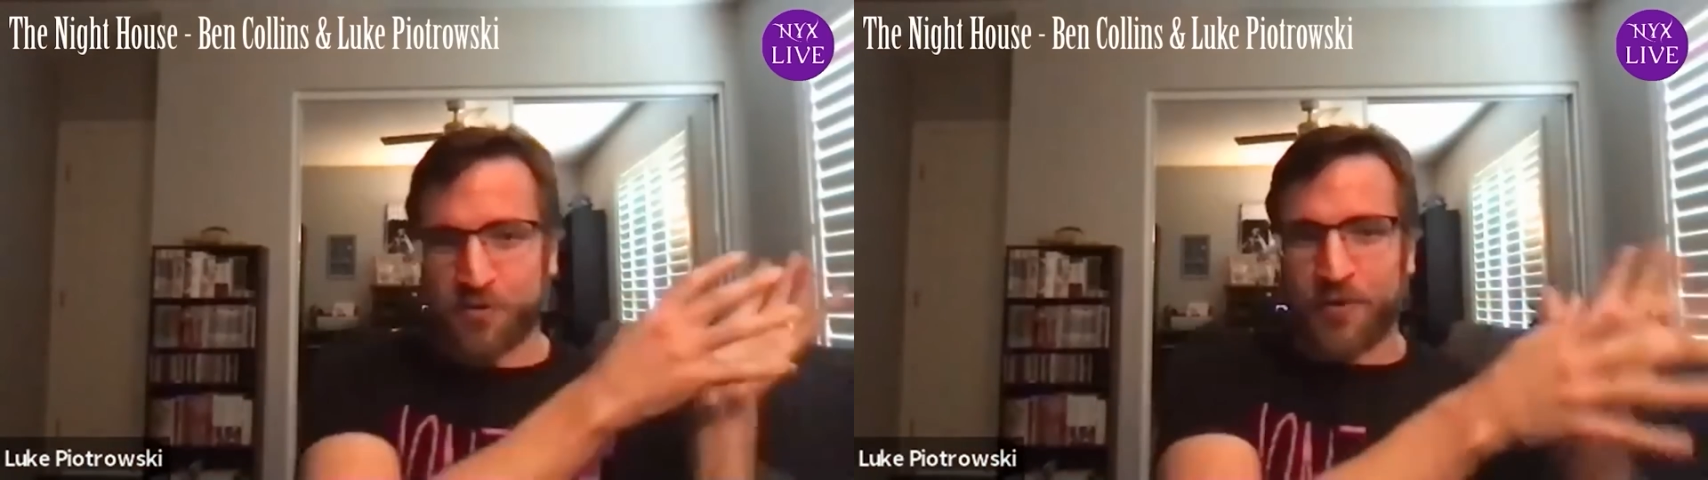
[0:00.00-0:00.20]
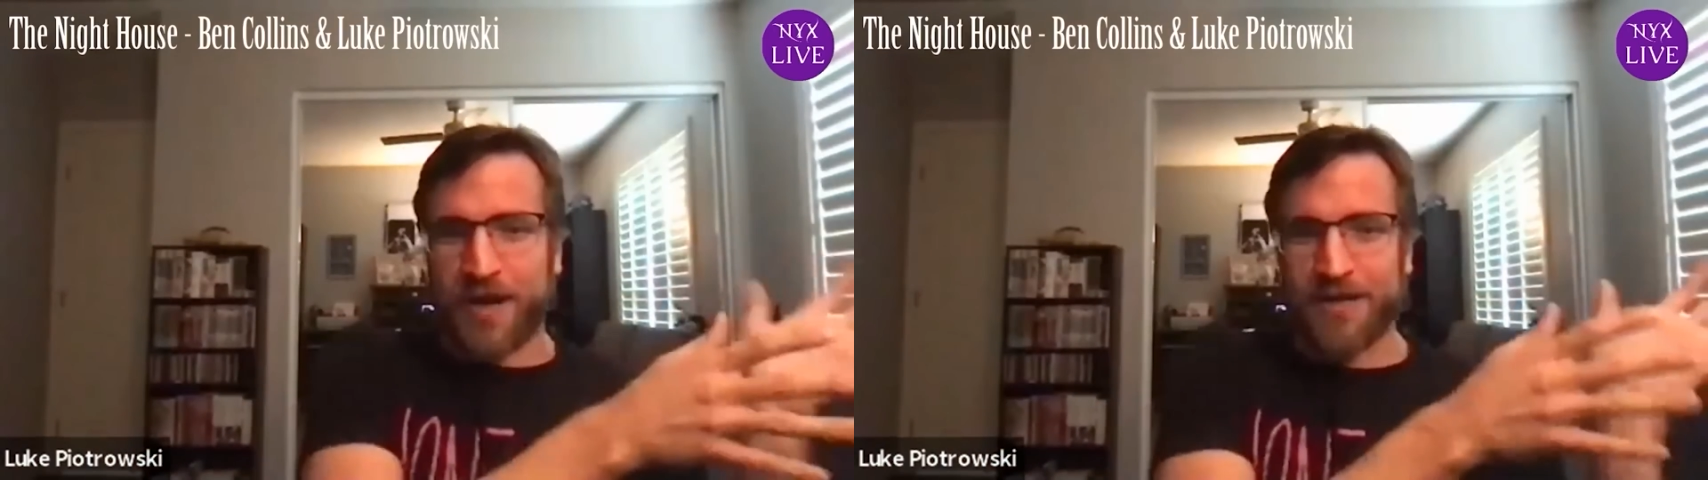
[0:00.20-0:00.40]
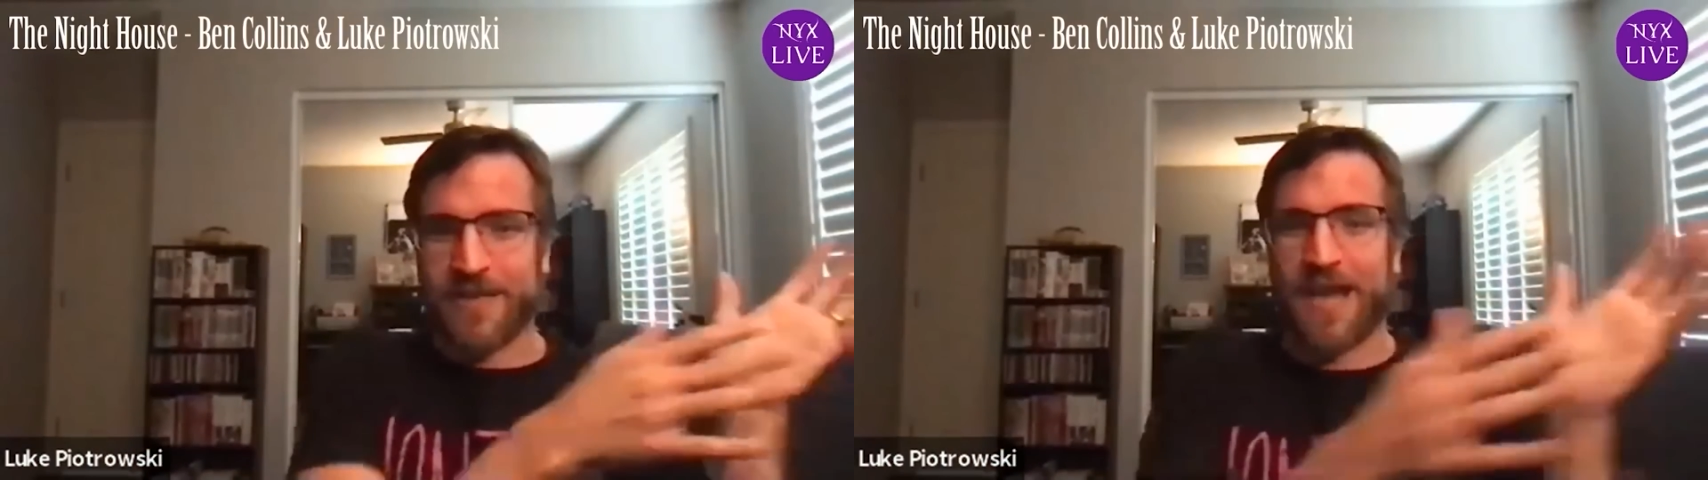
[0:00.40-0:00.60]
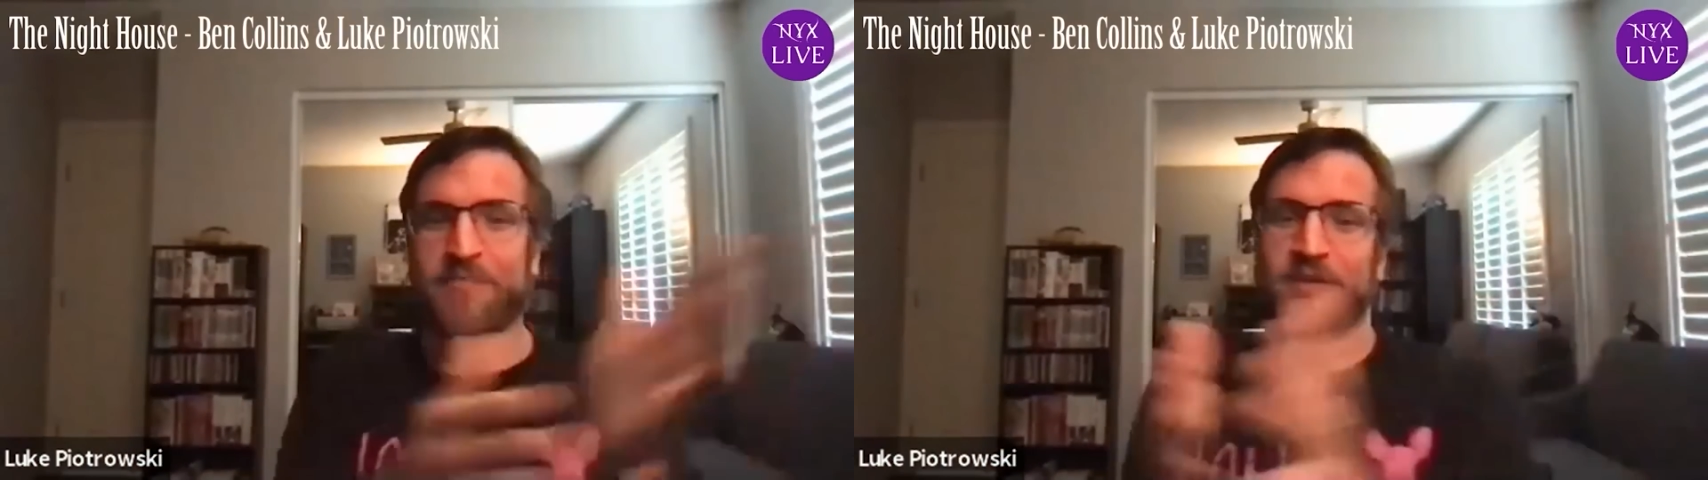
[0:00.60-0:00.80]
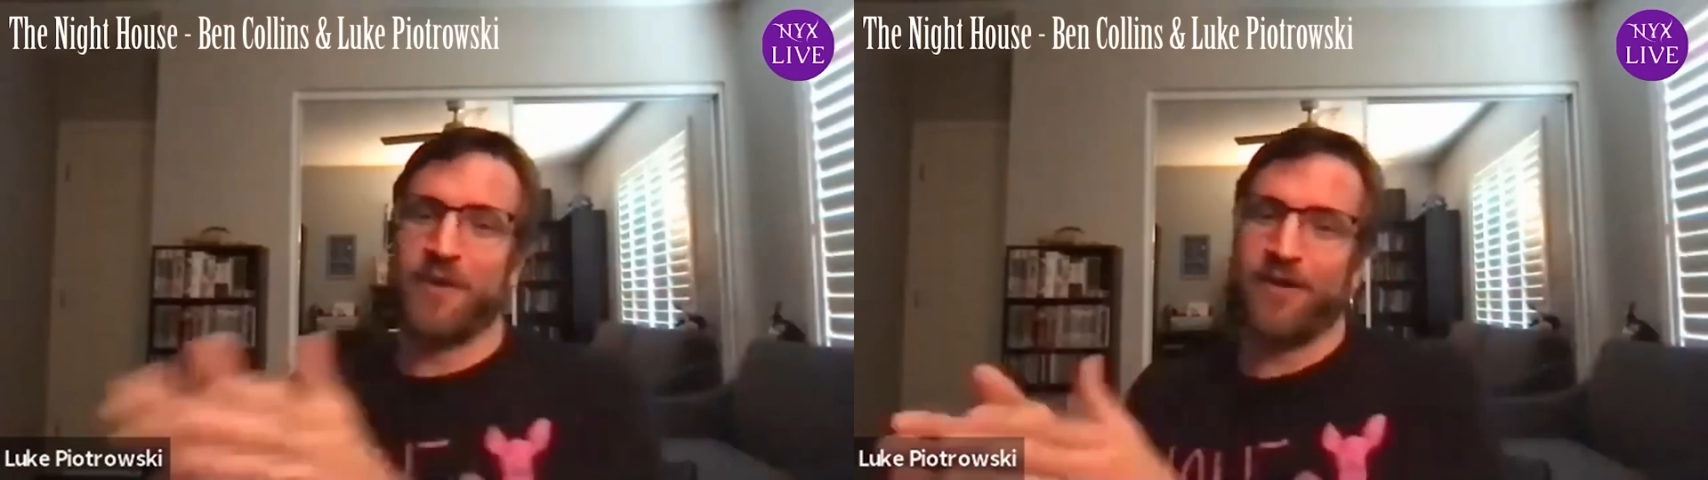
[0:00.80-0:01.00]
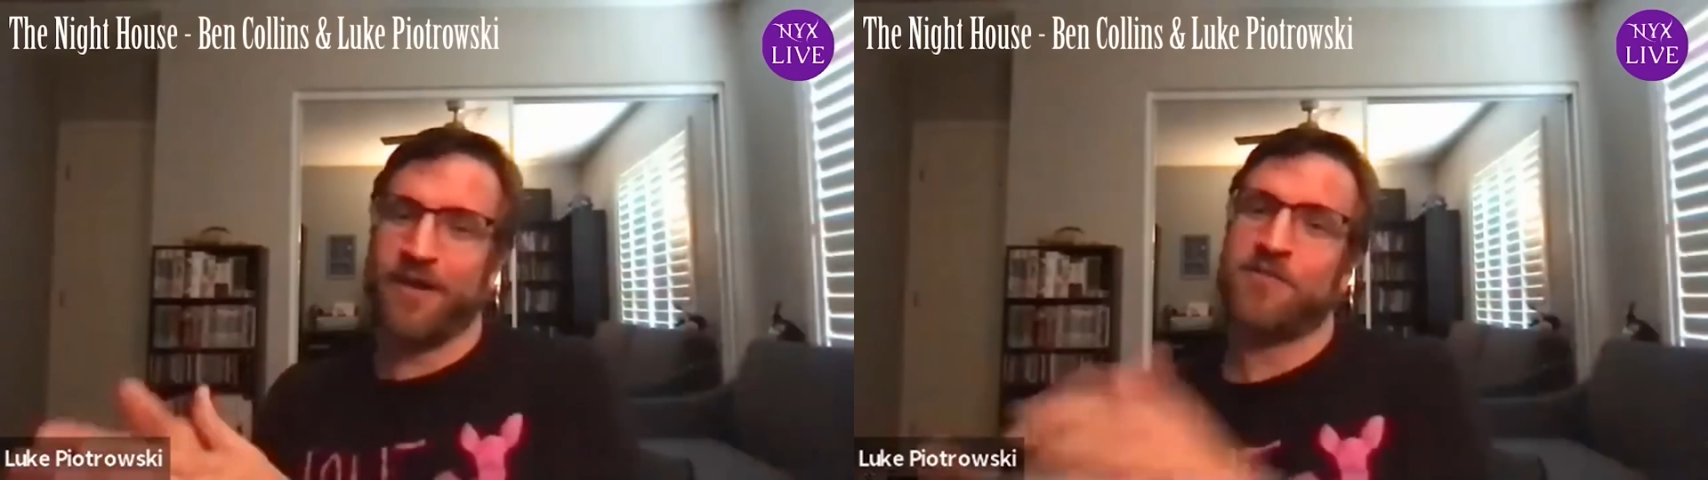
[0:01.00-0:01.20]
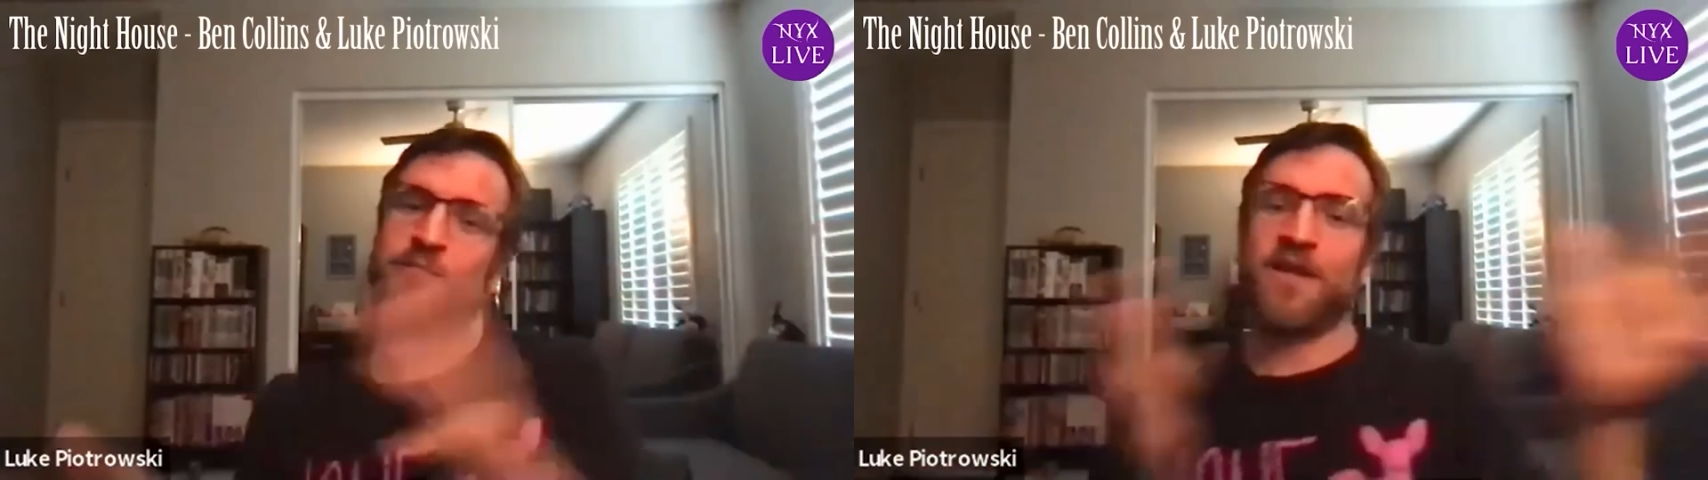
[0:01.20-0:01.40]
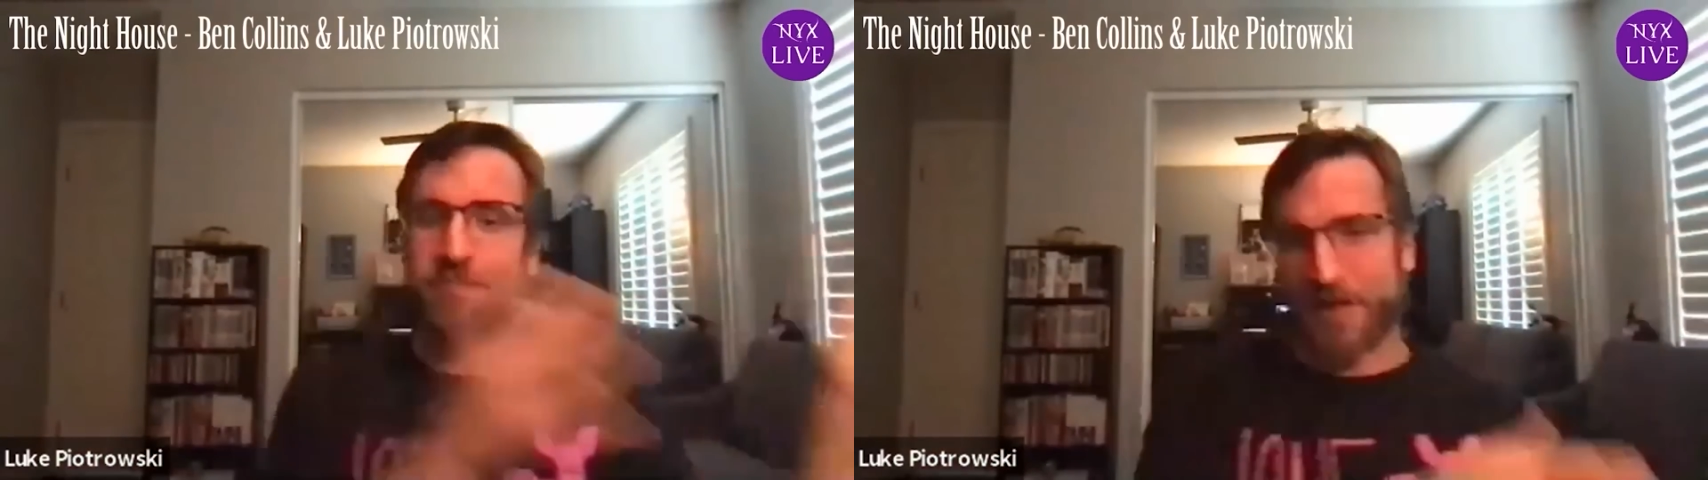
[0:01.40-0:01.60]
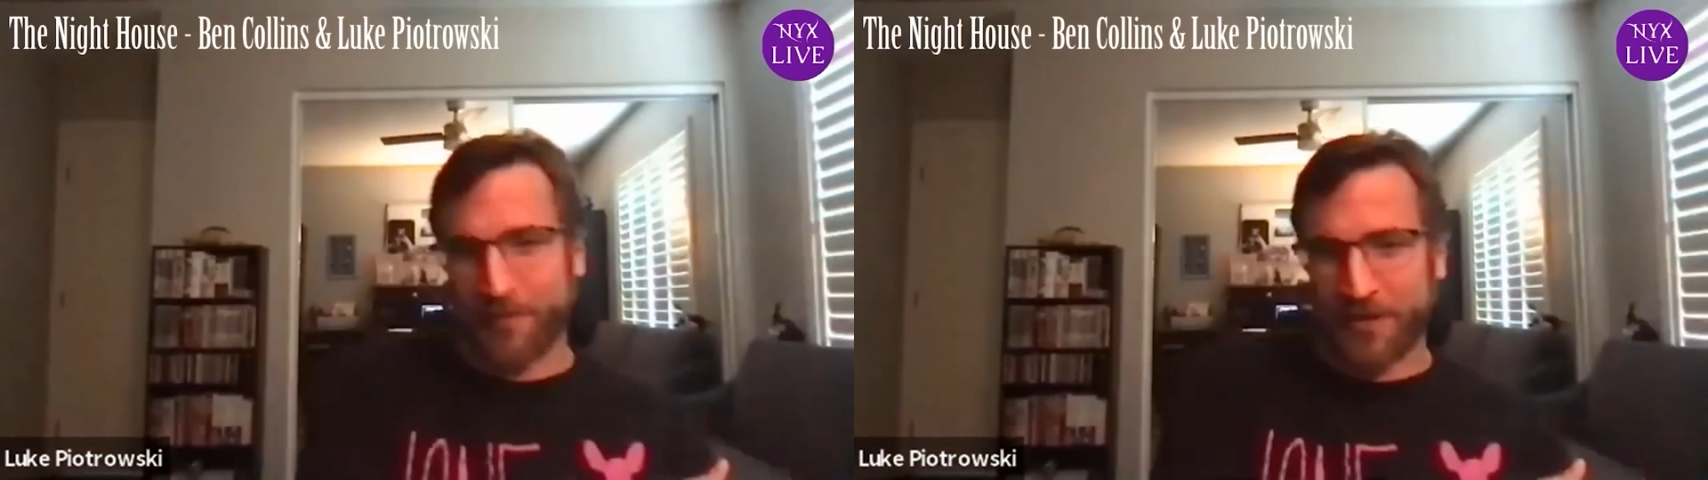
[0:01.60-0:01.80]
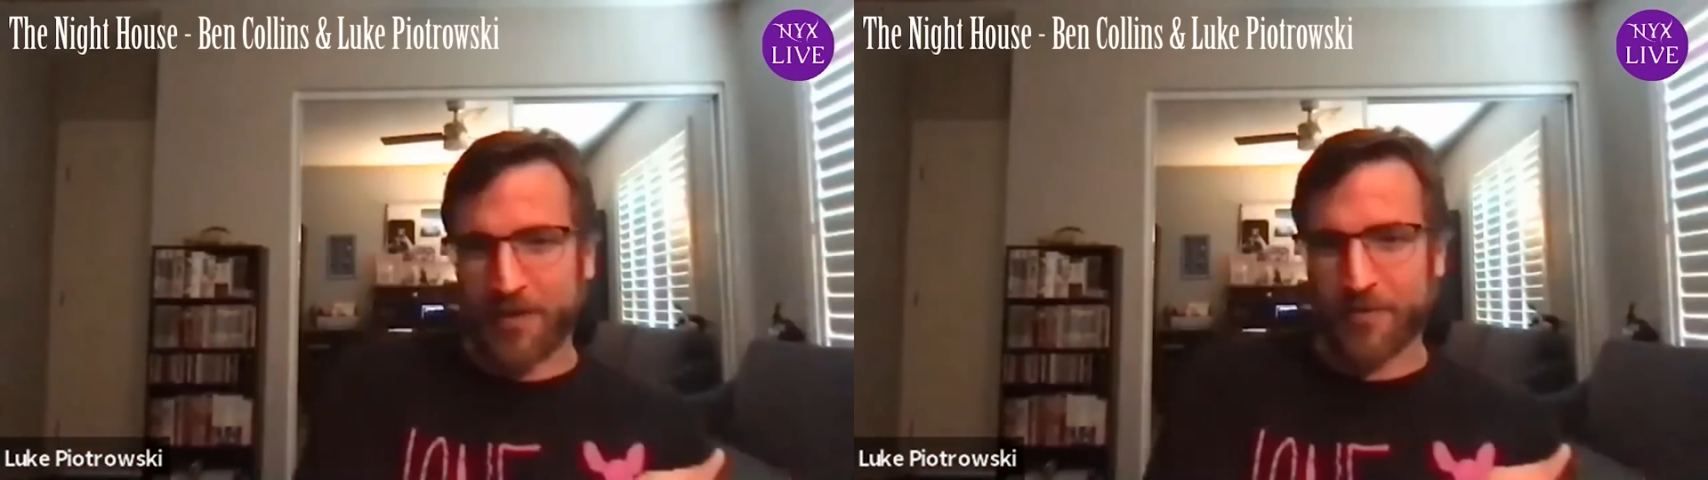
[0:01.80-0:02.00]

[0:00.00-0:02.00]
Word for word: this was the part that was going to piss fans